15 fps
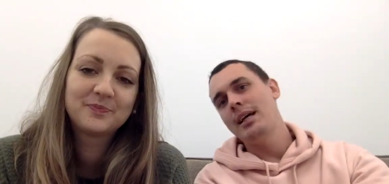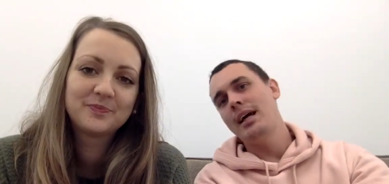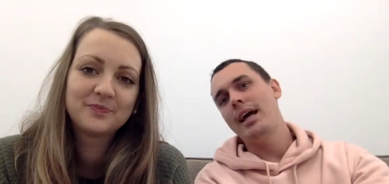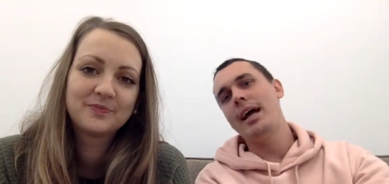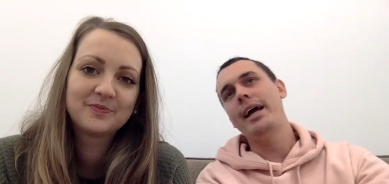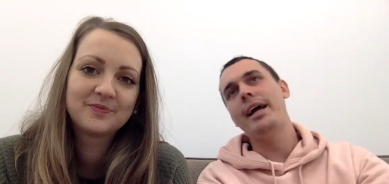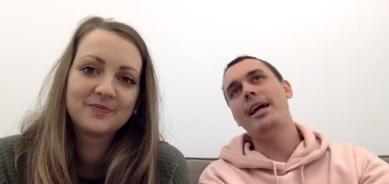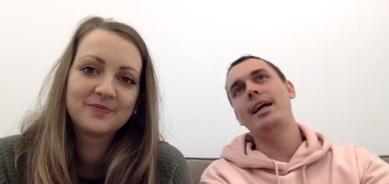
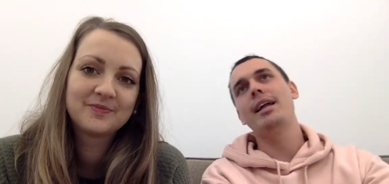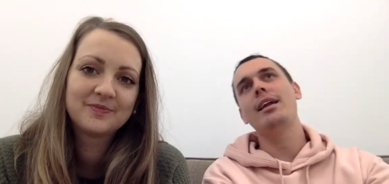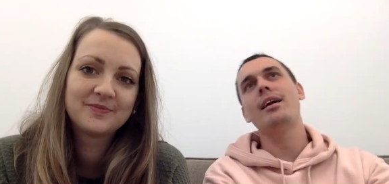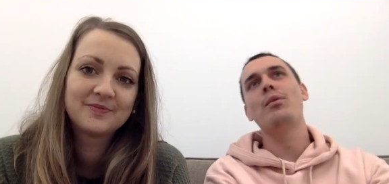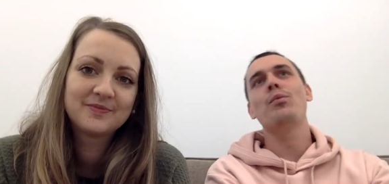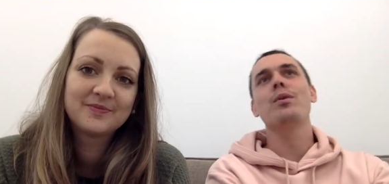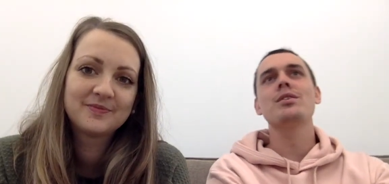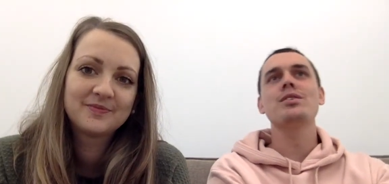Speaker 1: And it
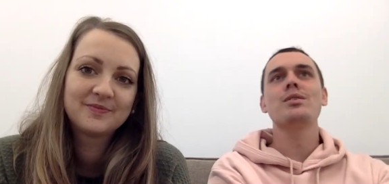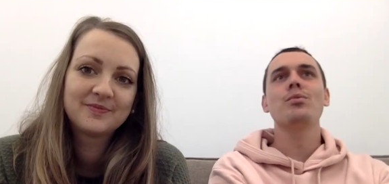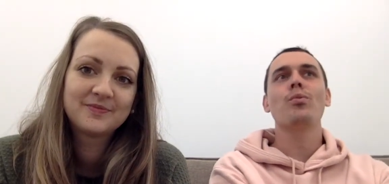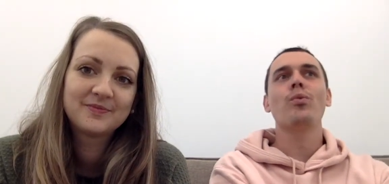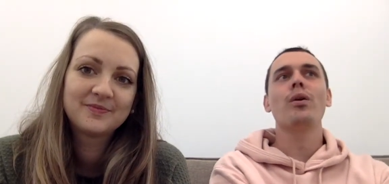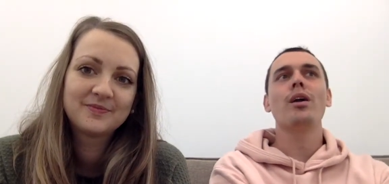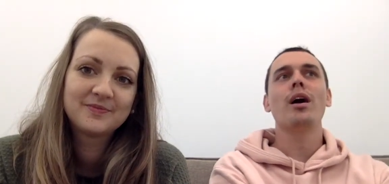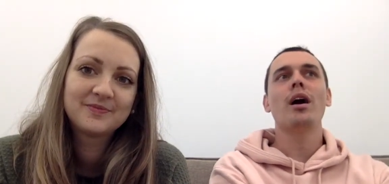wasn't
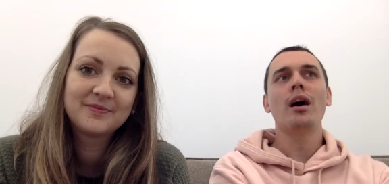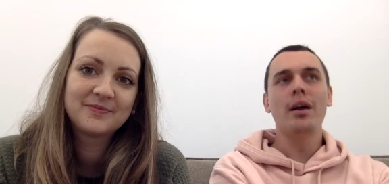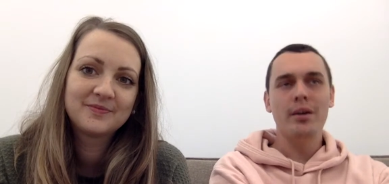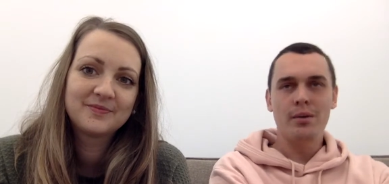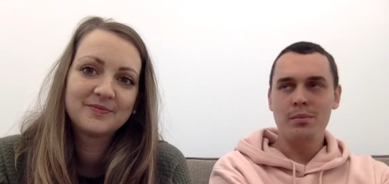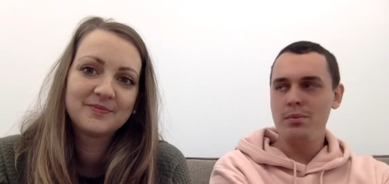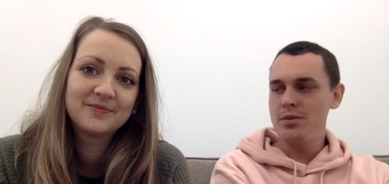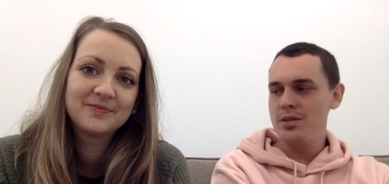
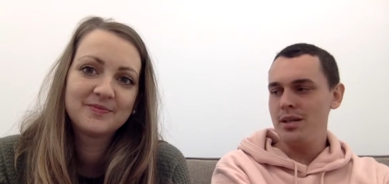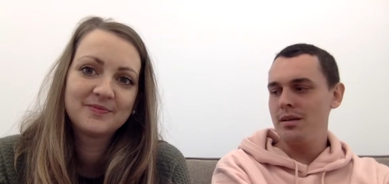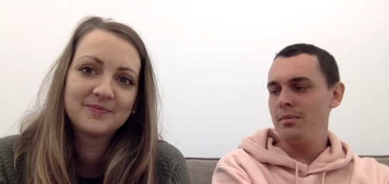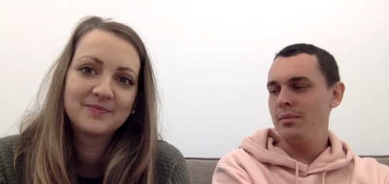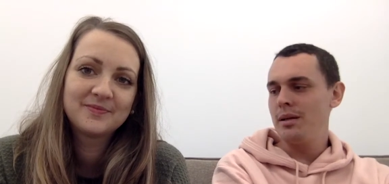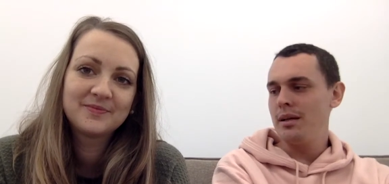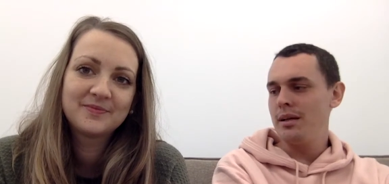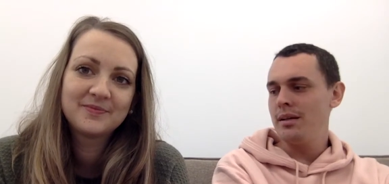100%
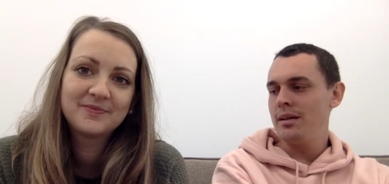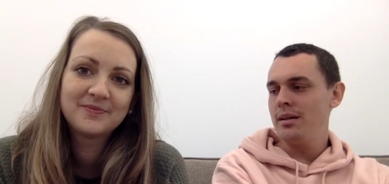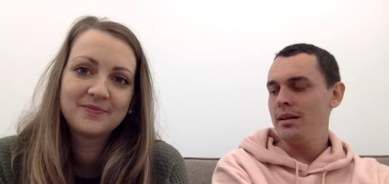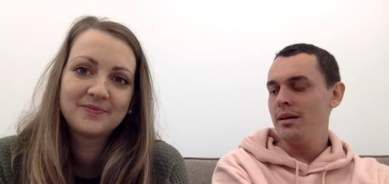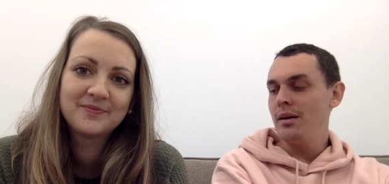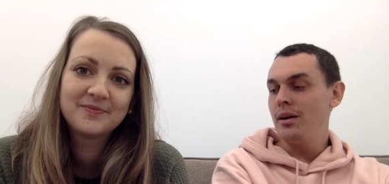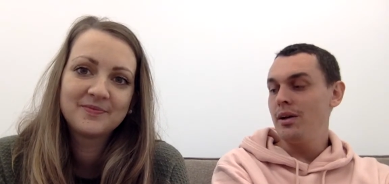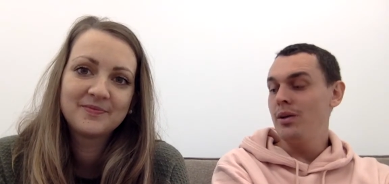me.
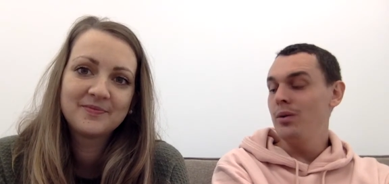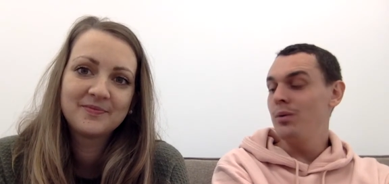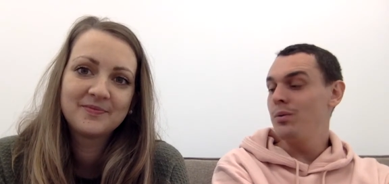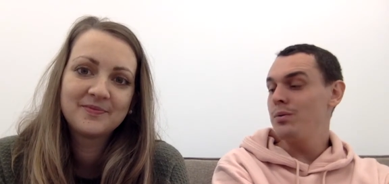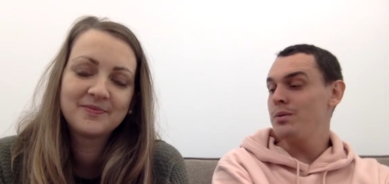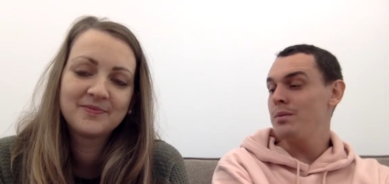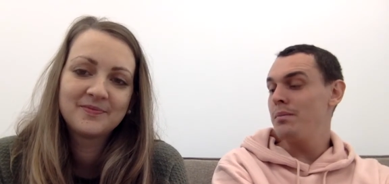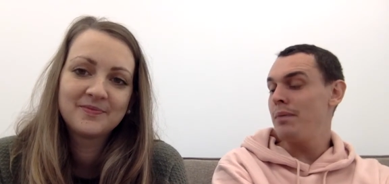You know what
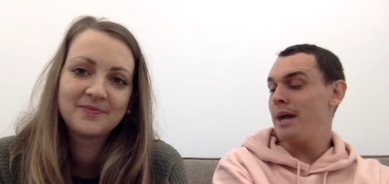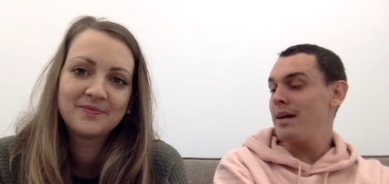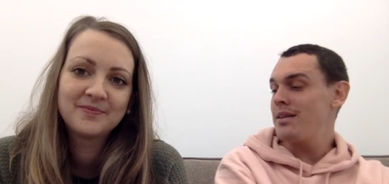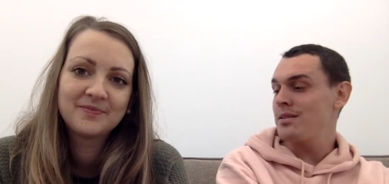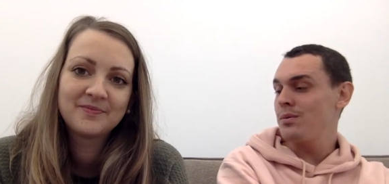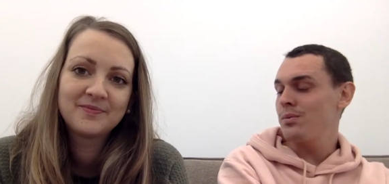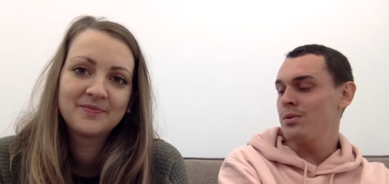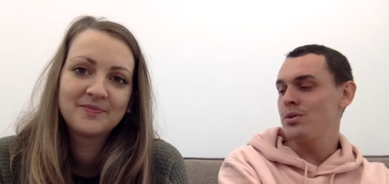was the best?
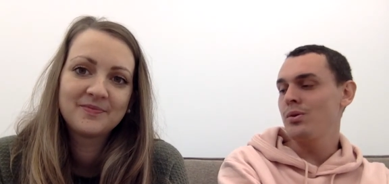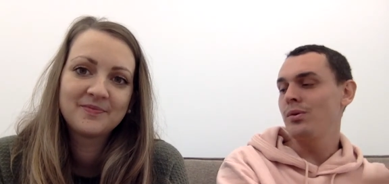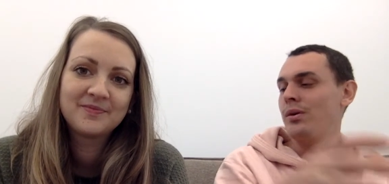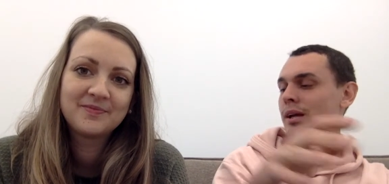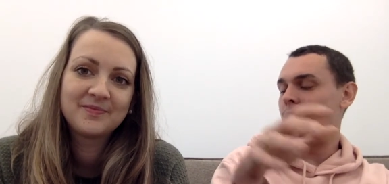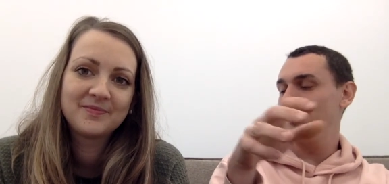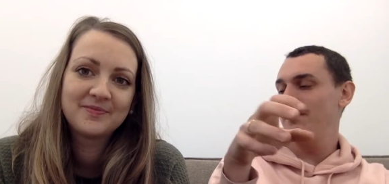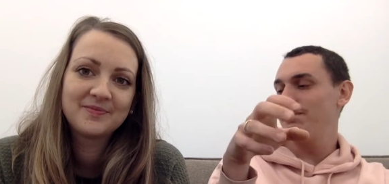It was going
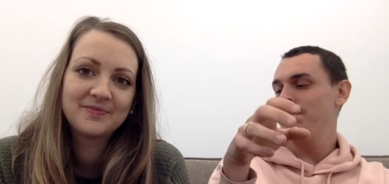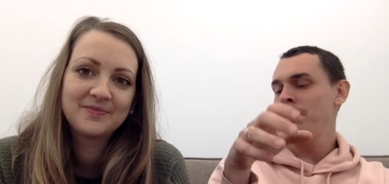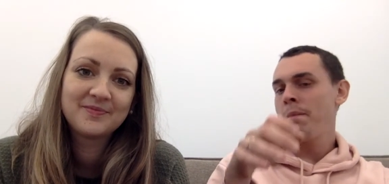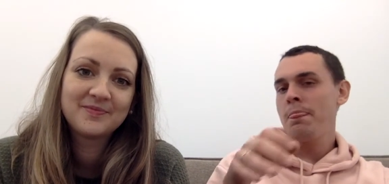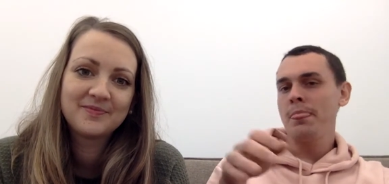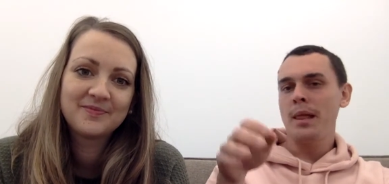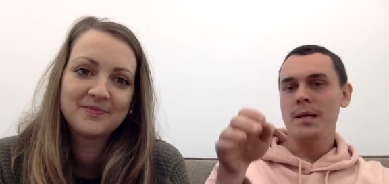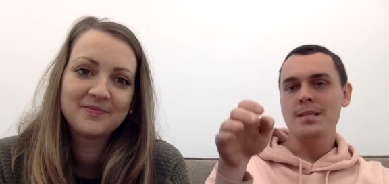in,
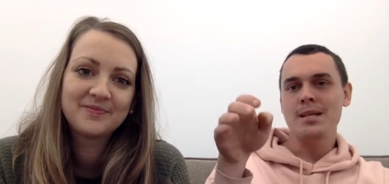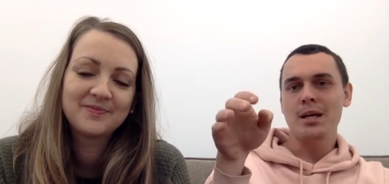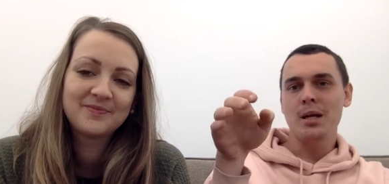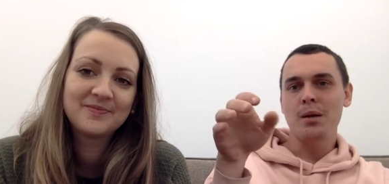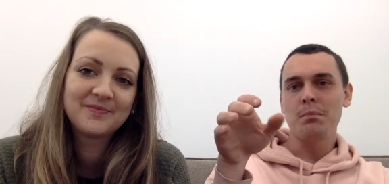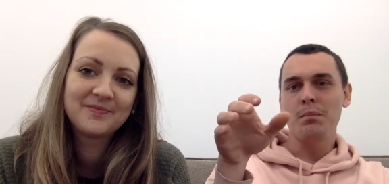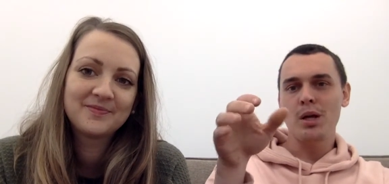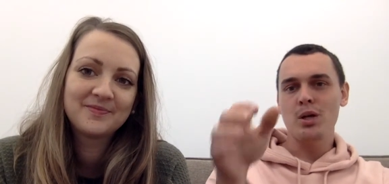taking a
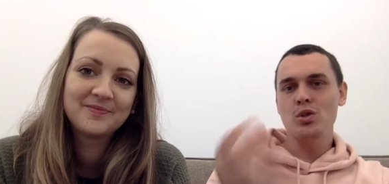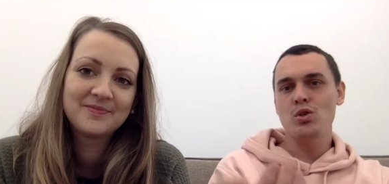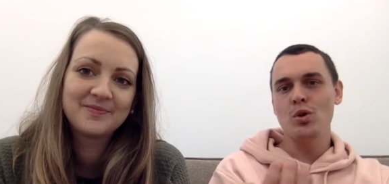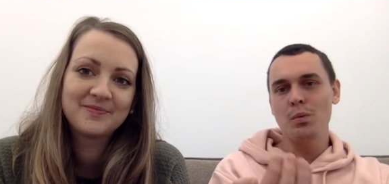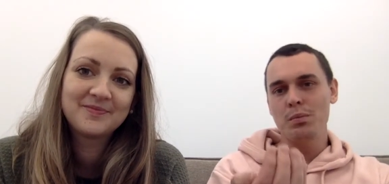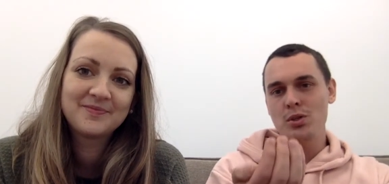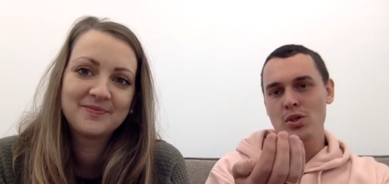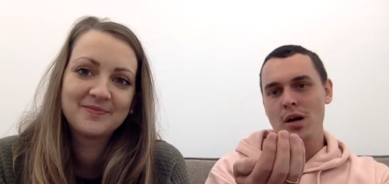big
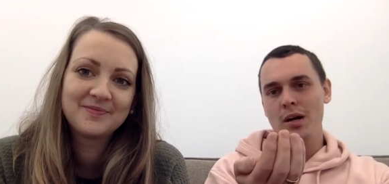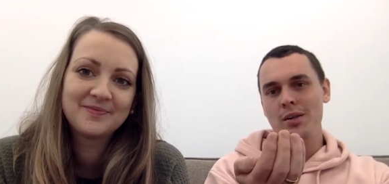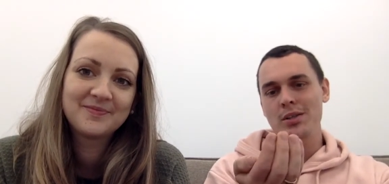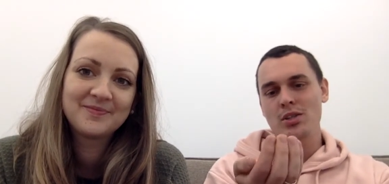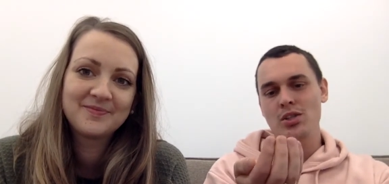scoop of chocolate